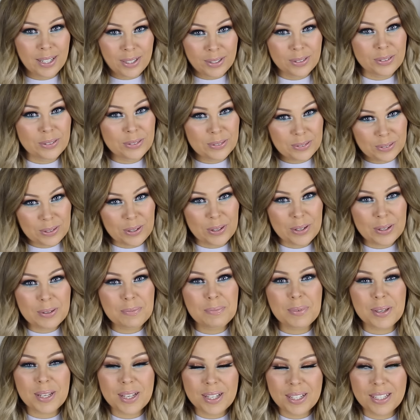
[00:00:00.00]
under a rock
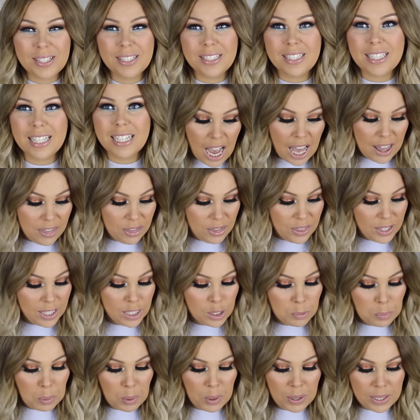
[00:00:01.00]
because at
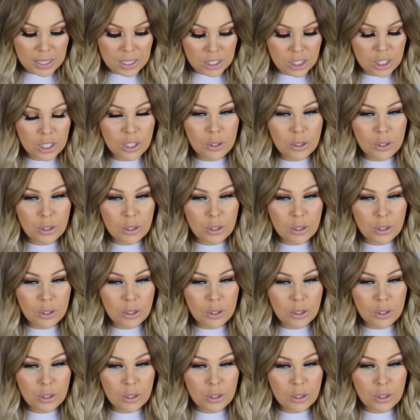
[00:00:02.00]
this point,